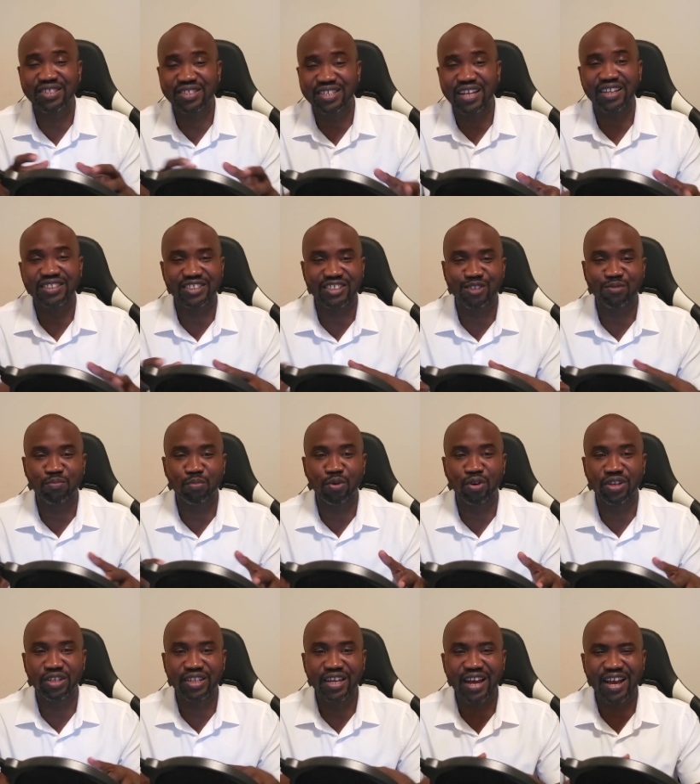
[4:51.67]
starting
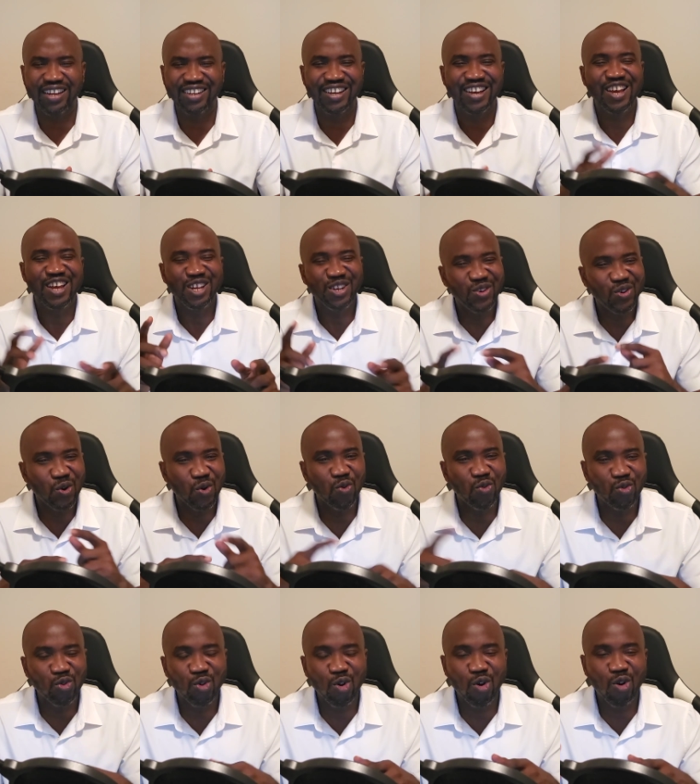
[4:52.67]
point hard.
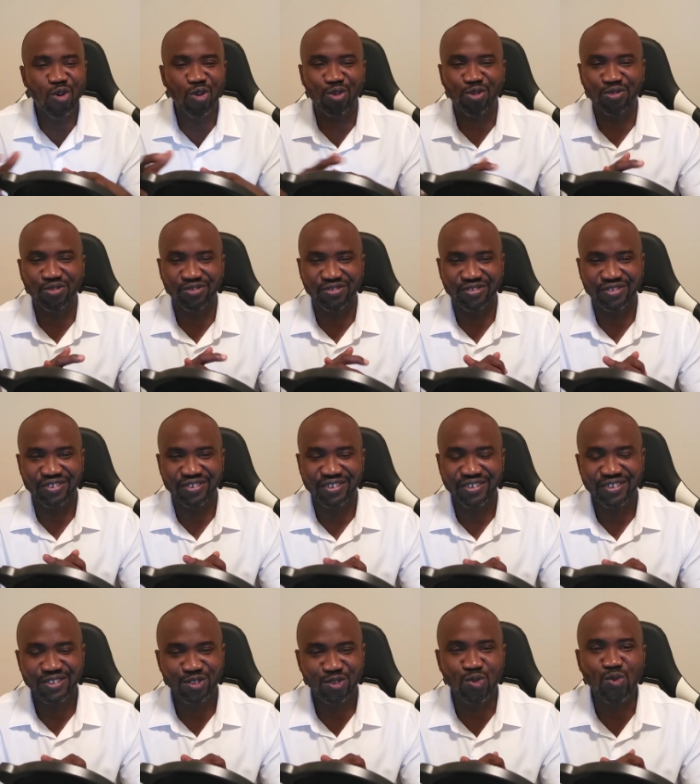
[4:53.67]
Don't run
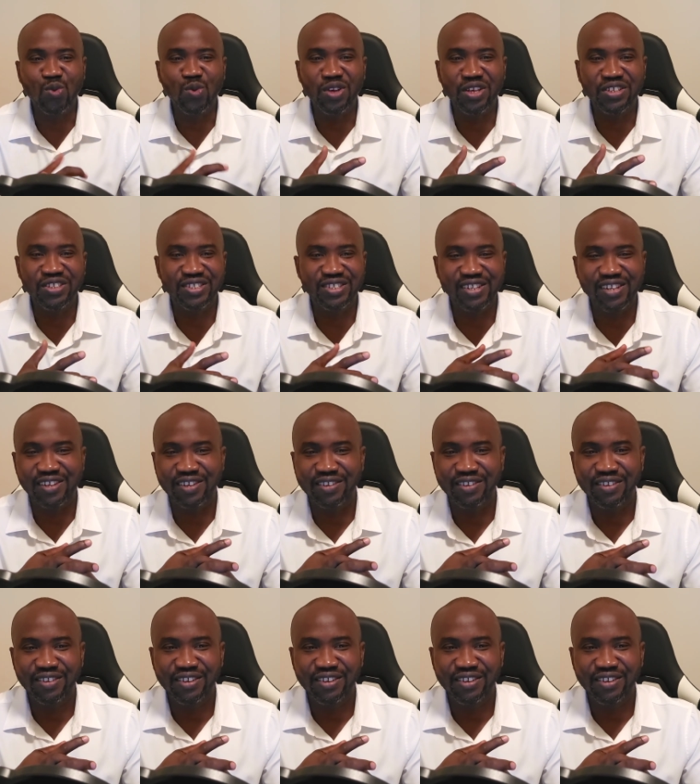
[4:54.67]
too easily.